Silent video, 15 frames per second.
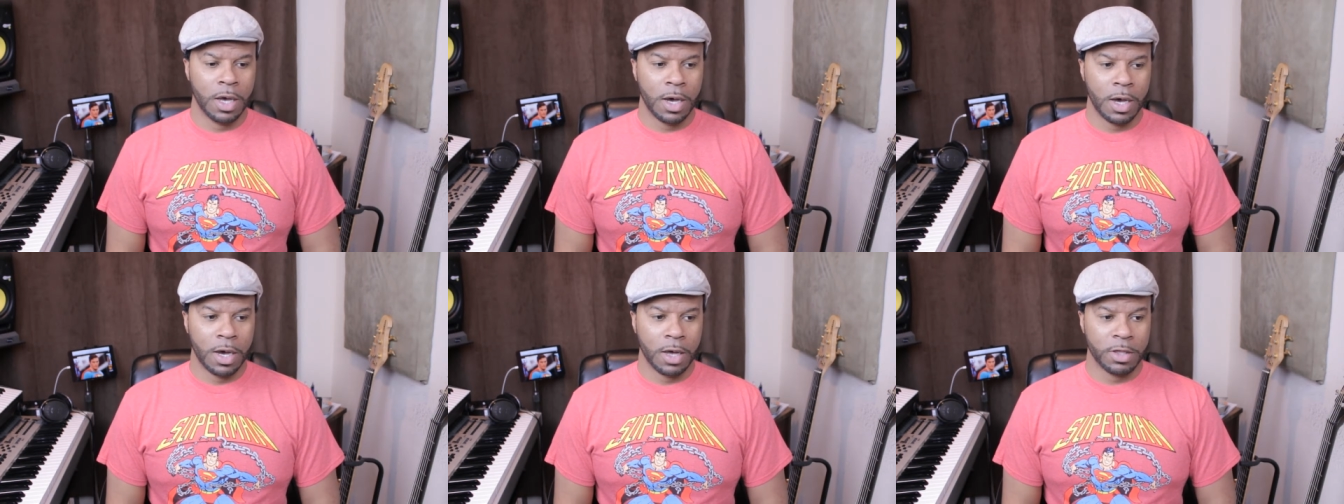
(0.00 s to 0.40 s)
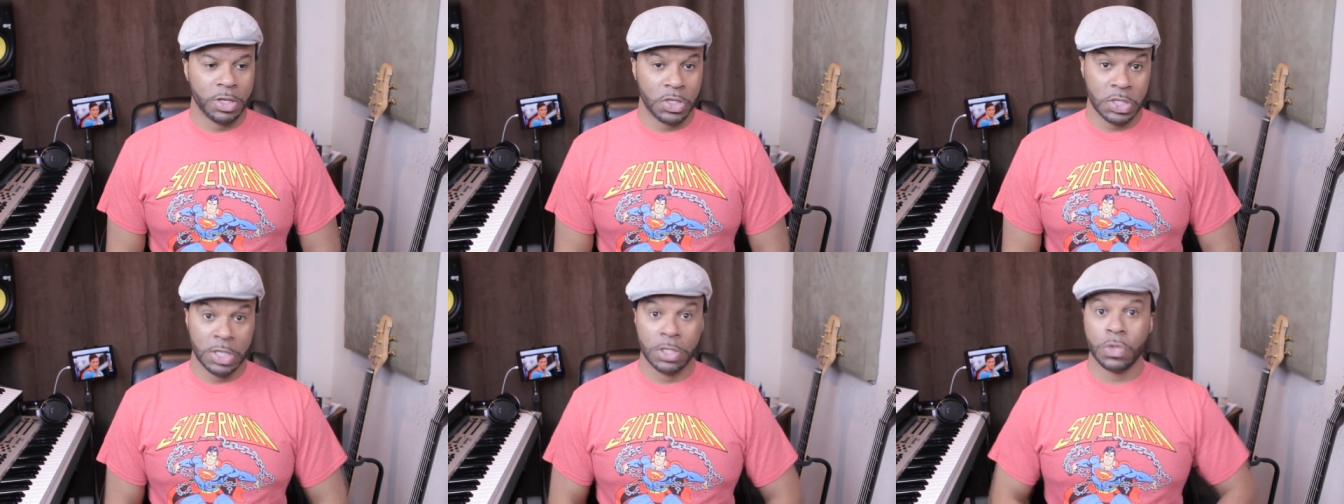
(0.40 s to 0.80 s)

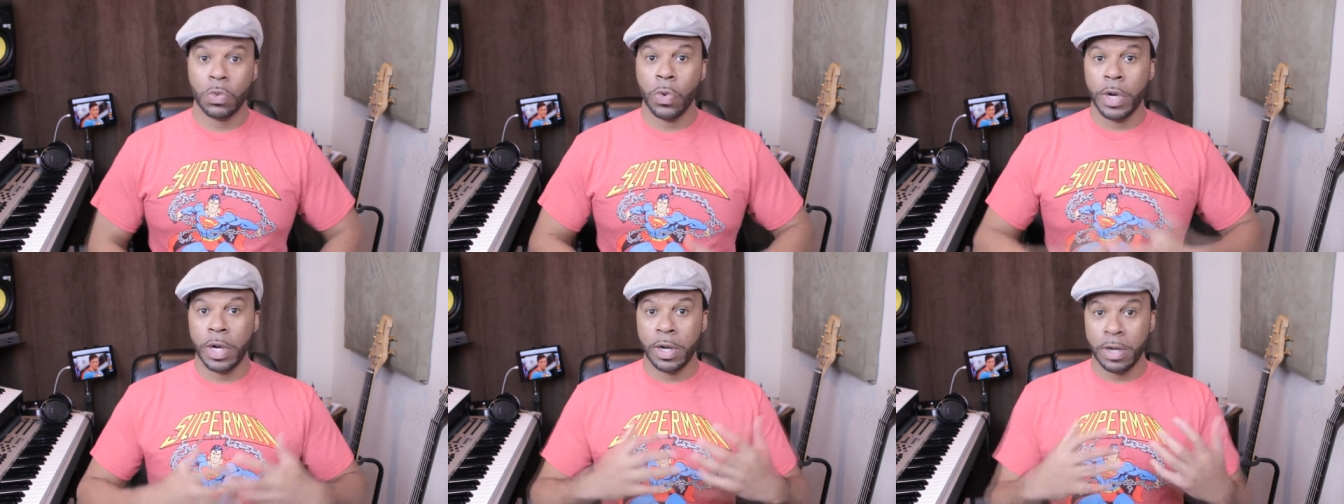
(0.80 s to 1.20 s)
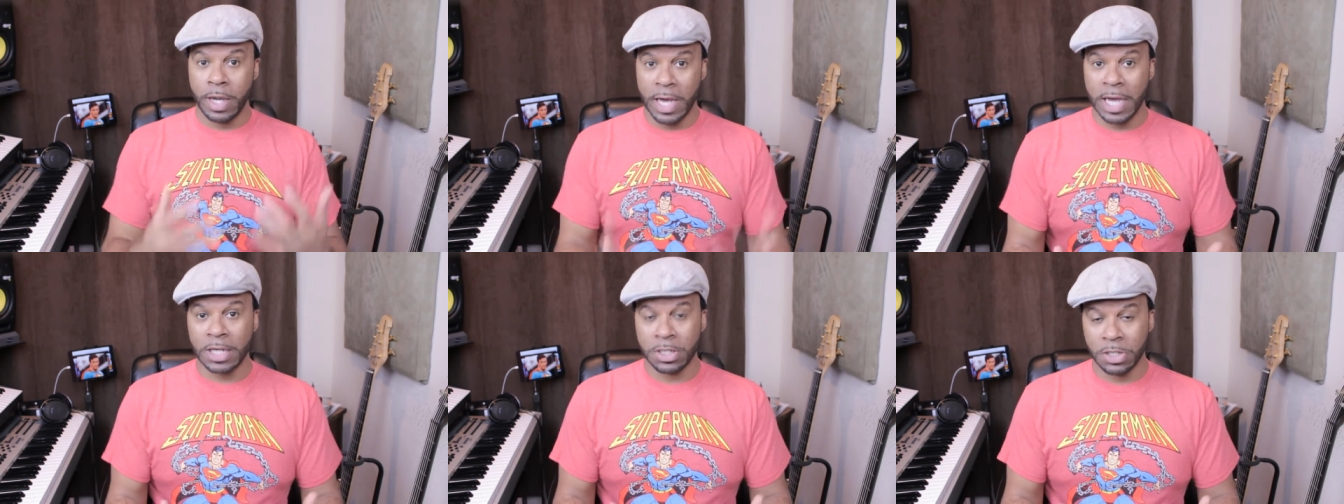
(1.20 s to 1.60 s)
the scenes where
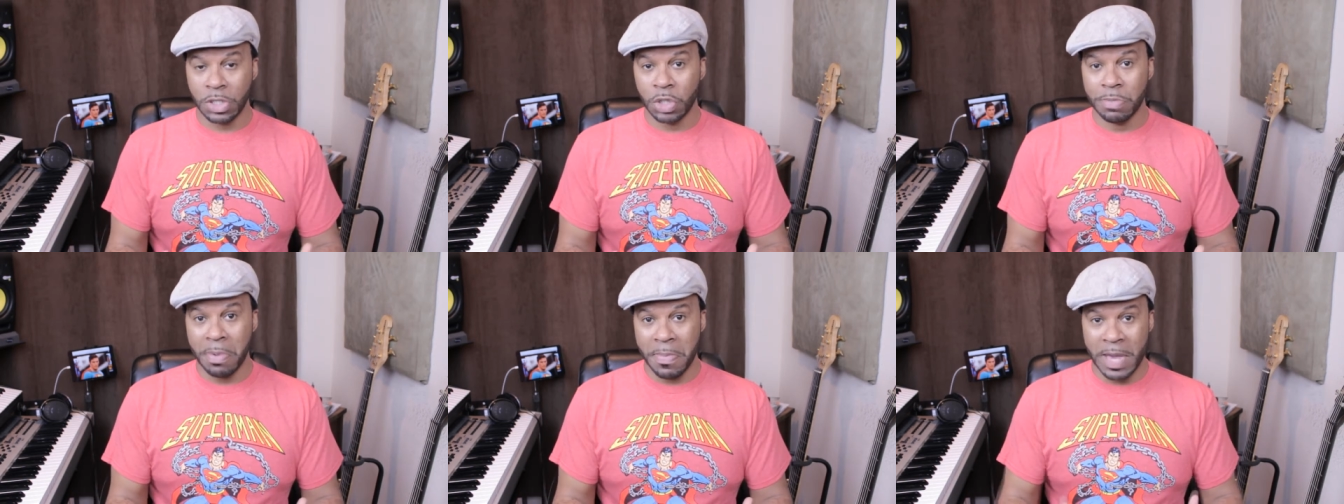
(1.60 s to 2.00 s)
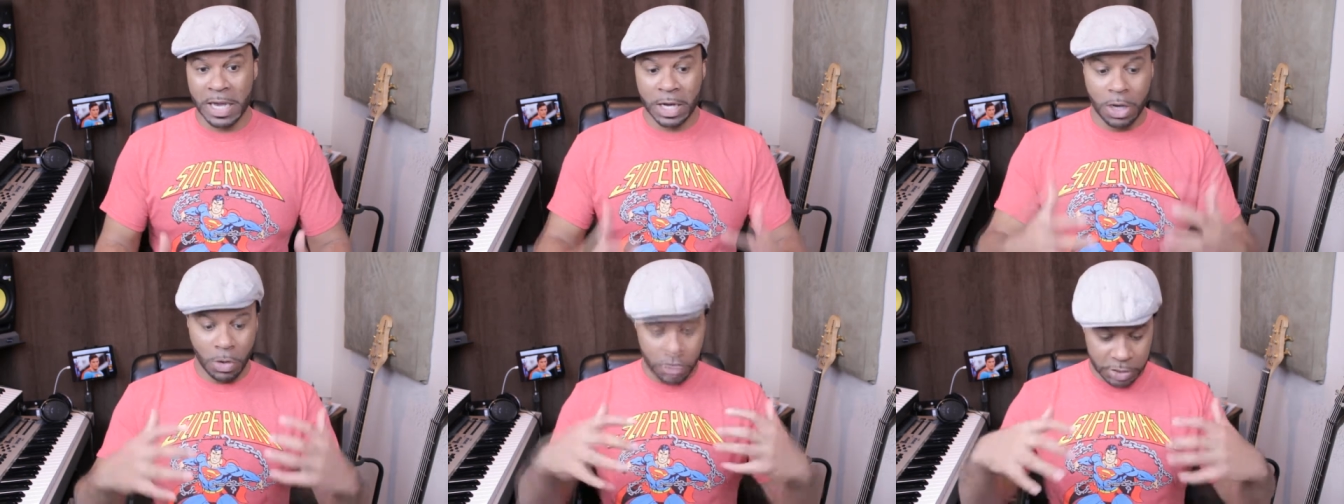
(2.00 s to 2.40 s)
actually
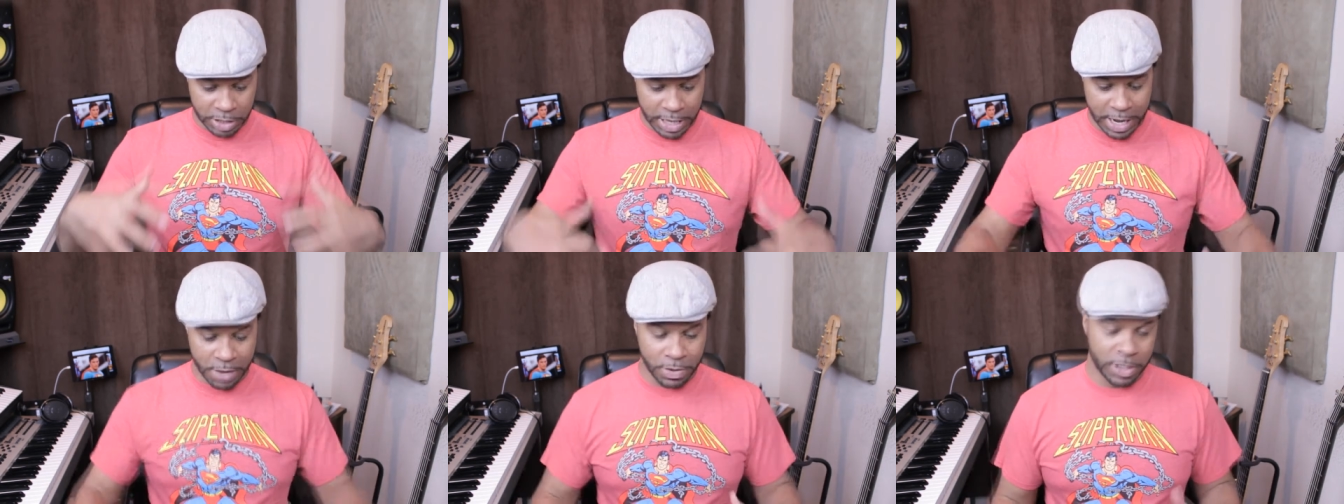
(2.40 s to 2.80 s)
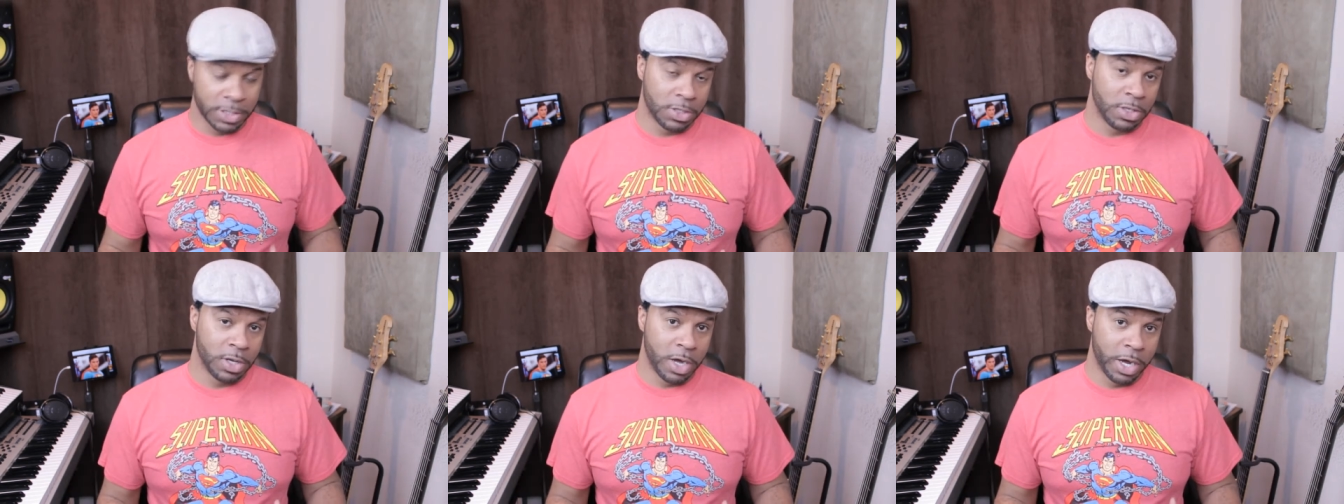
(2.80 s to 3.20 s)
Superman goes down
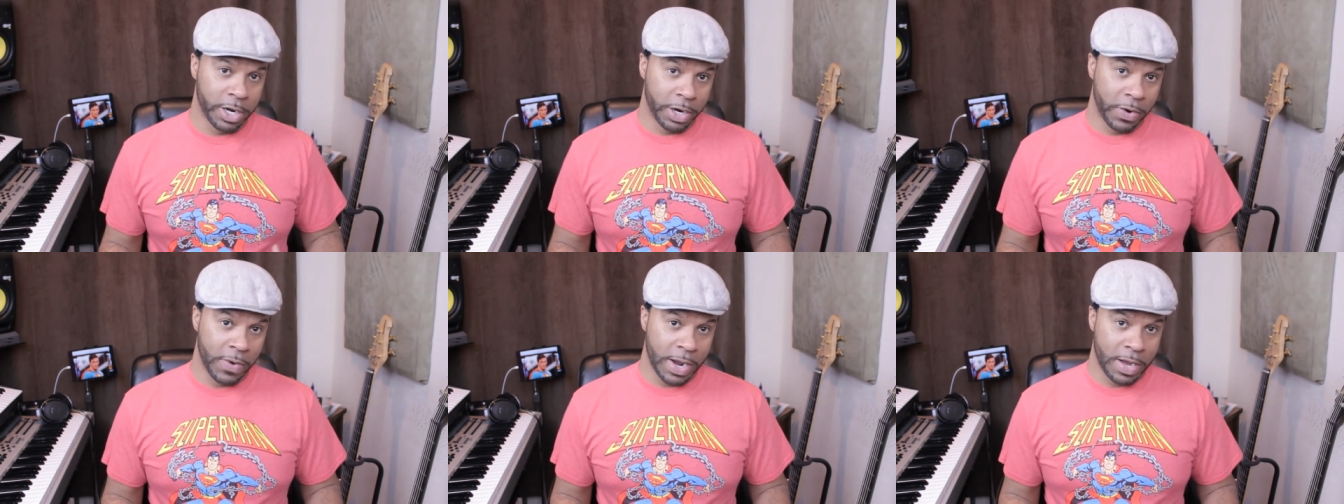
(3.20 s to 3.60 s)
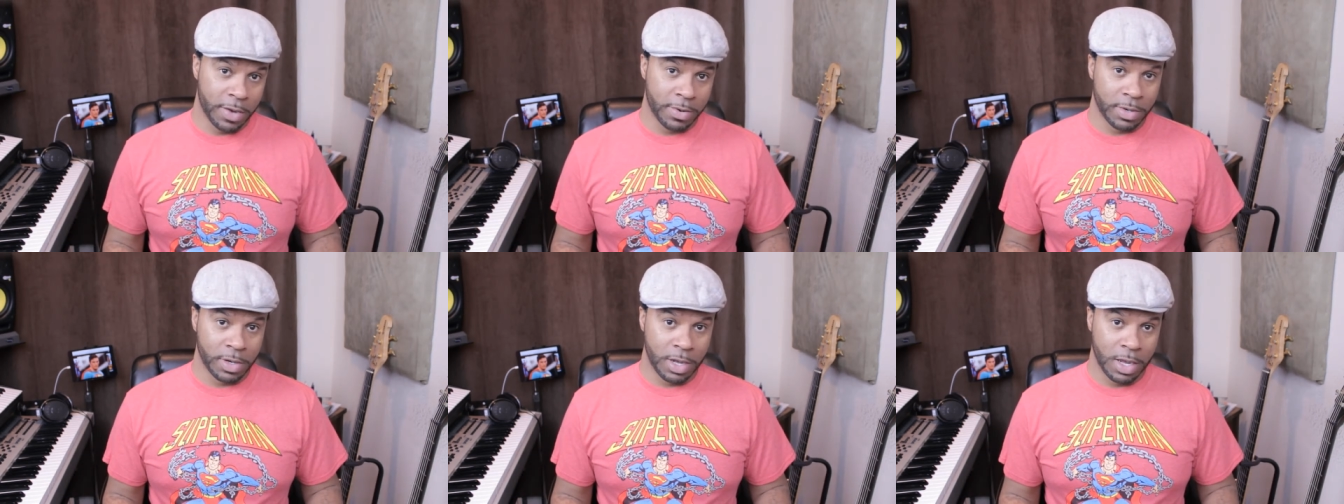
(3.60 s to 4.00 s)
into the
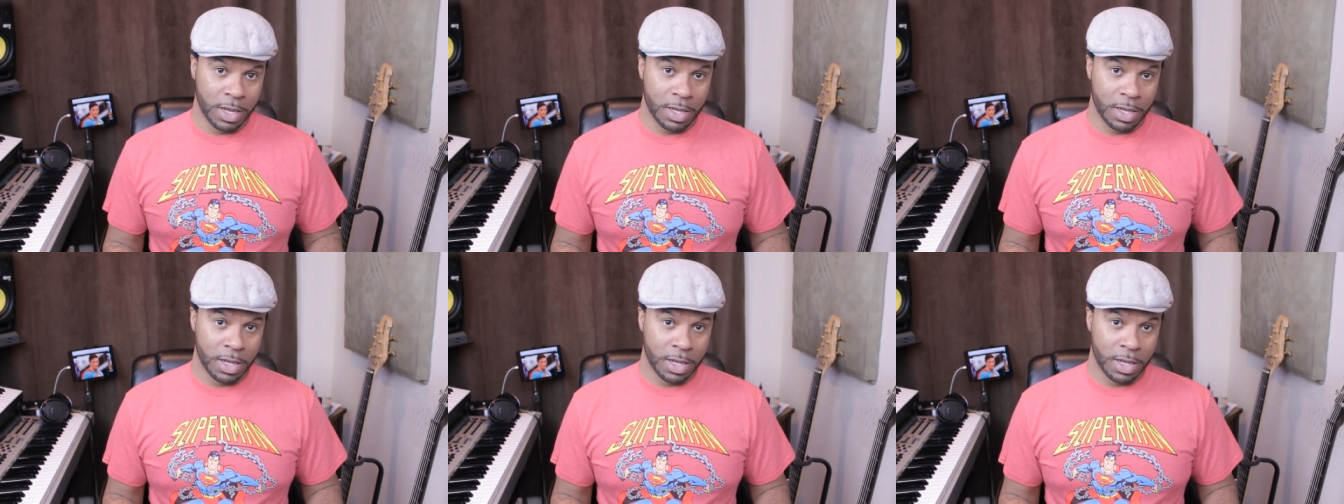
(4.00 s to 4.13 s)
underground